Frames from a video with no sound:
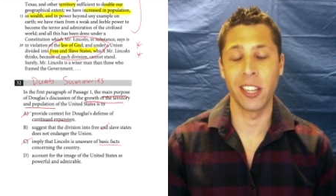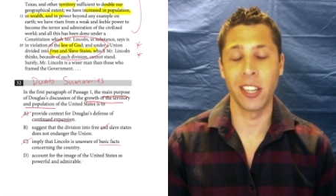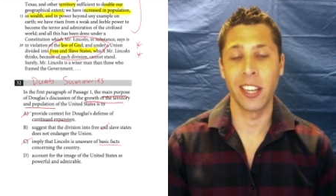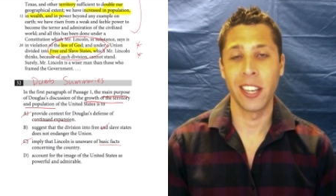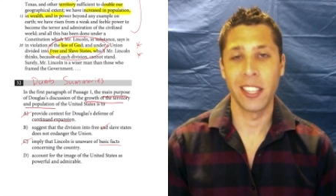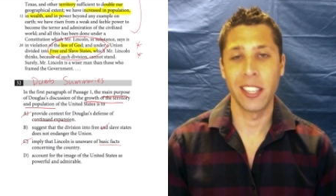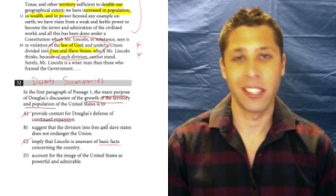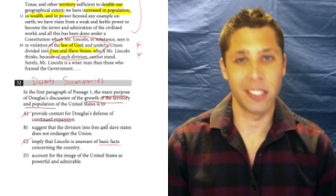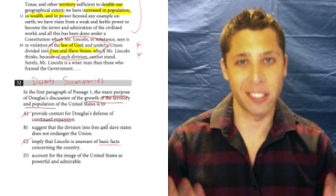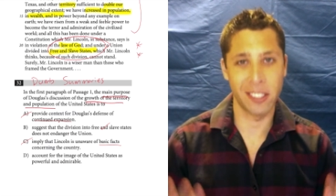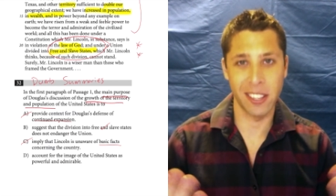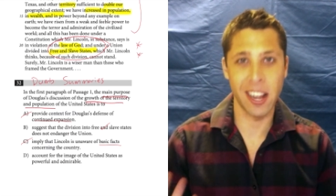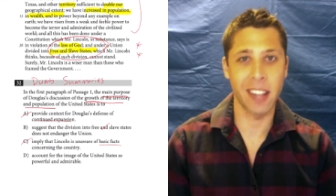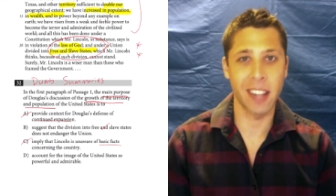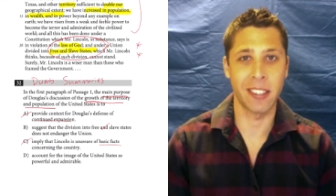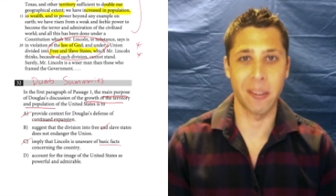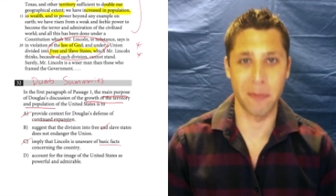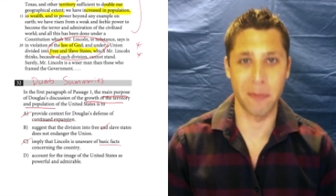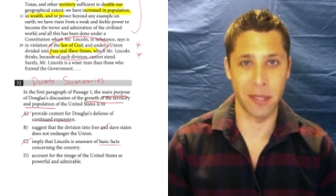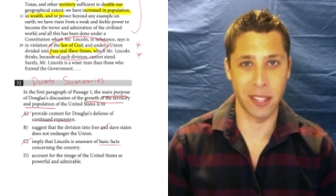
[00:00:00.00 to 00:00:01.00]
this is not
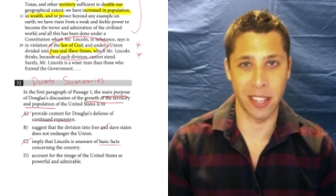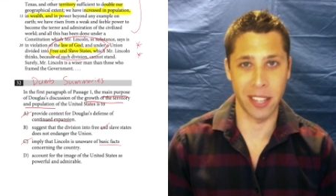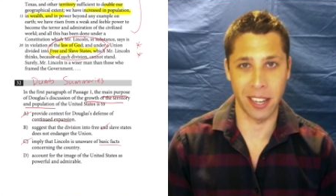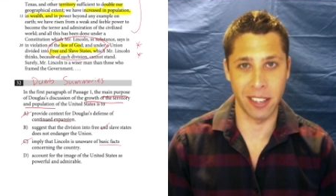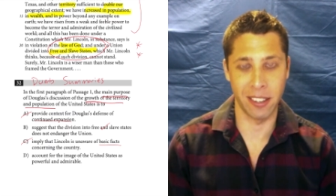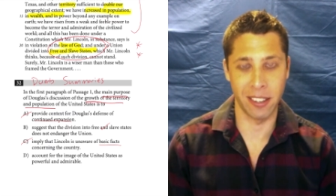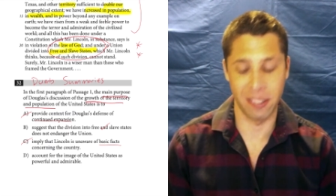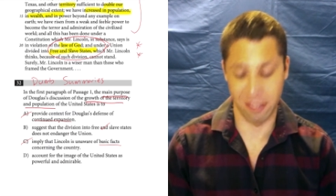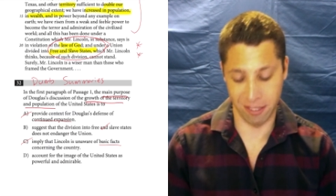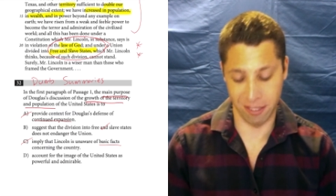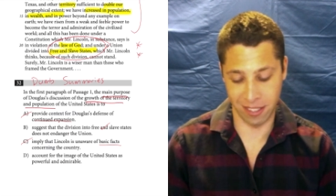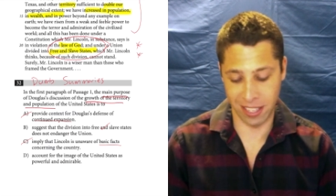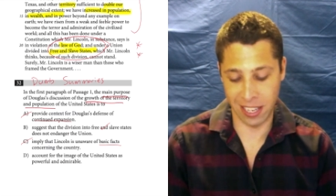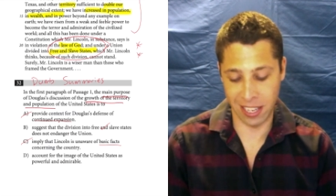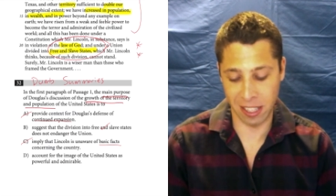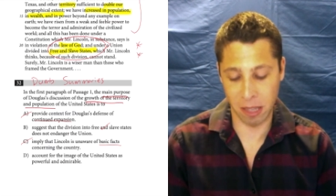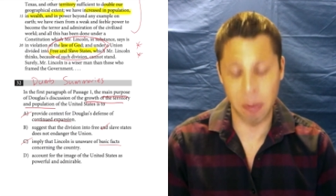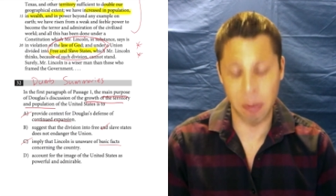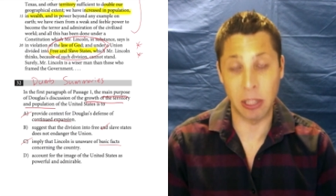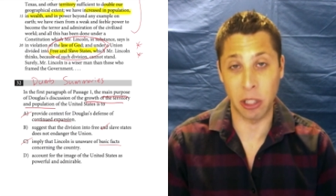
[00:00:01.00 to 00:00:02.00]
something that needs
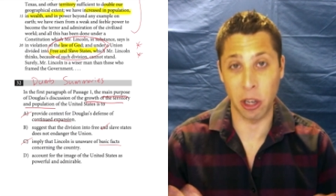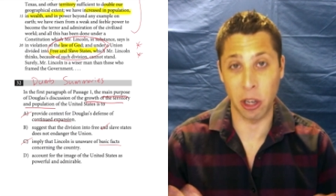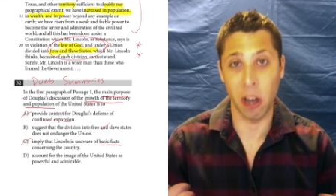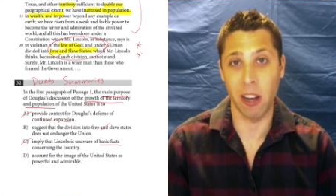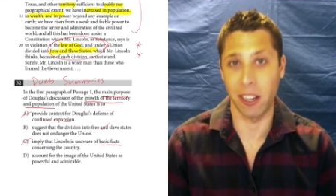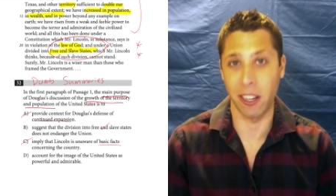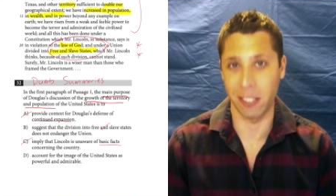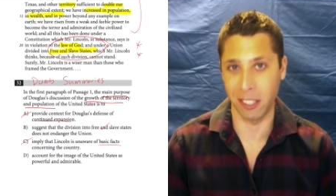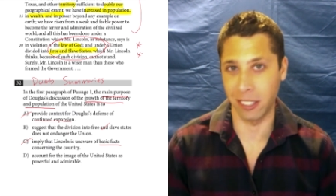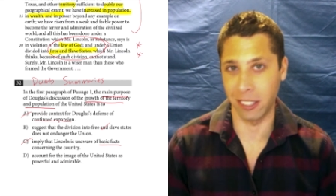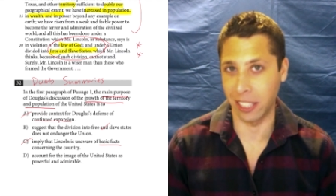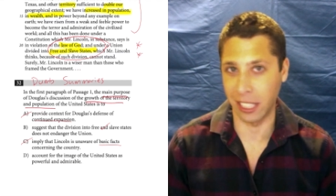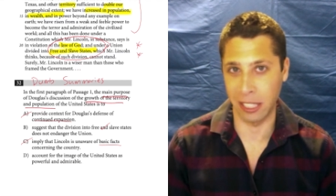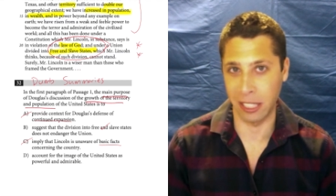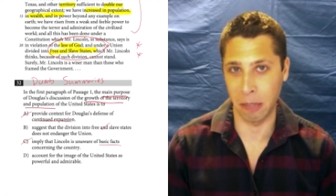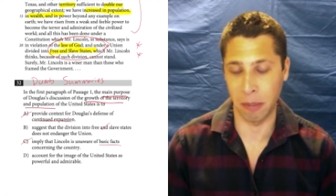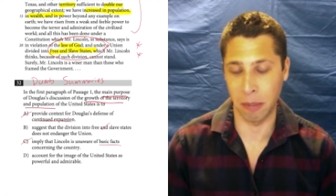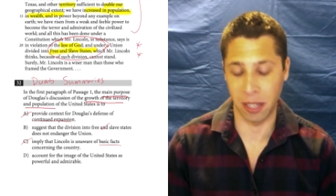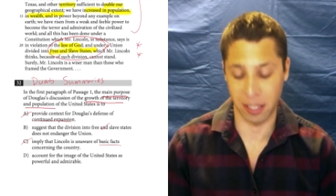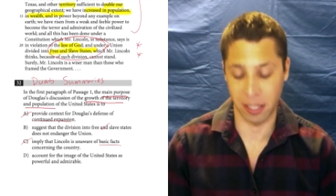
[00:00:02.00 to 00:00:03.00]
to be taught to
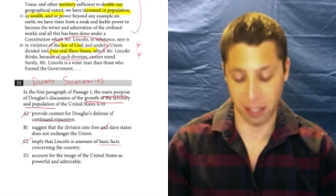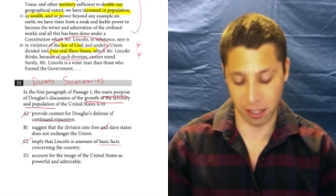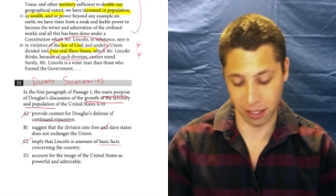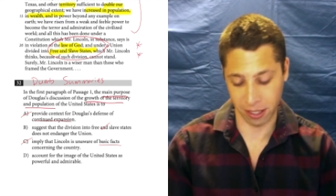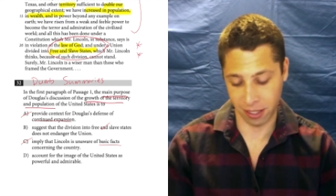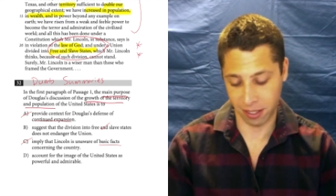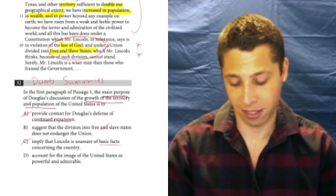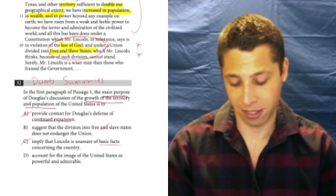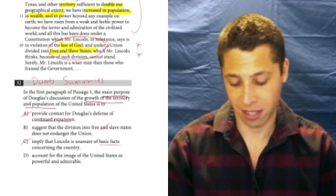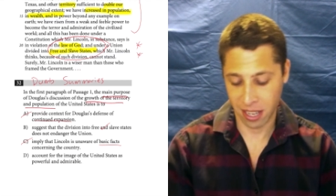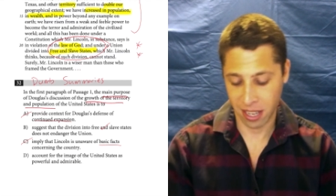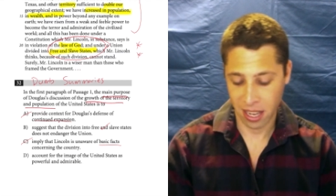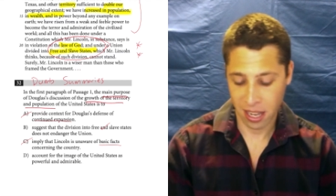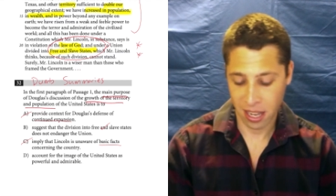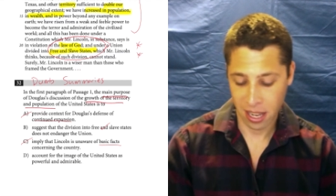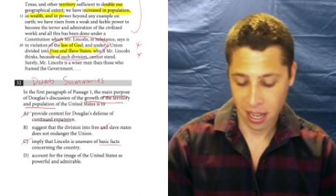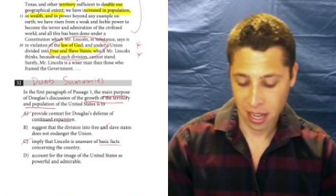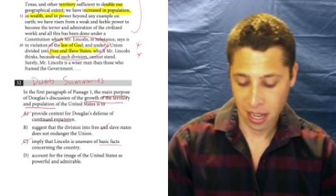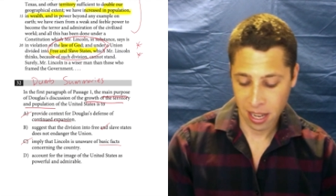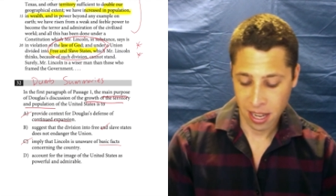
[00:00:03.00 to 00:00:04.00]
lincoln by douglas
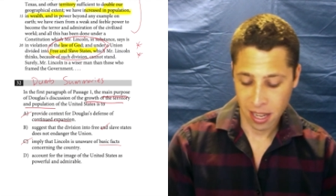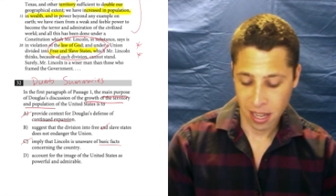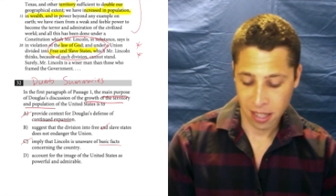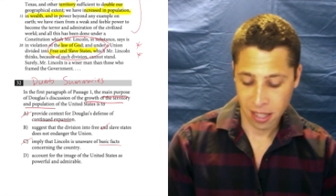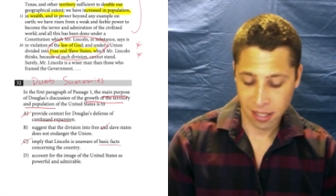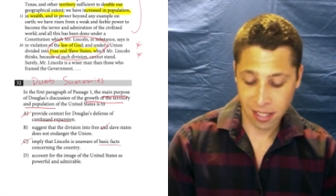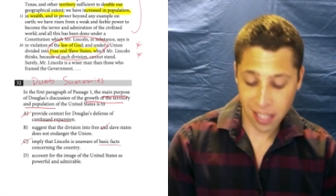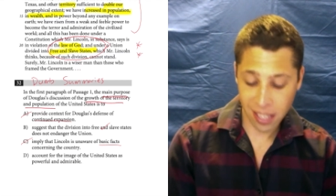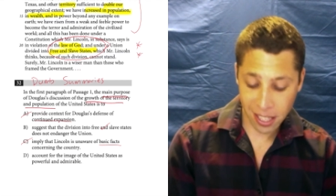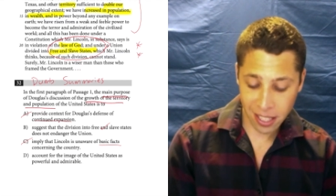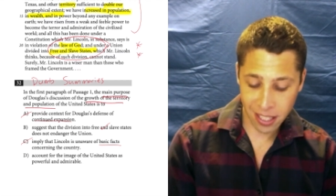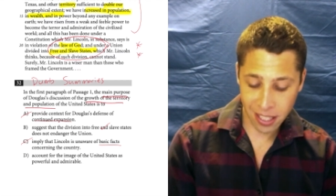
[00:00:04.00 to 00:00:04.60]
D.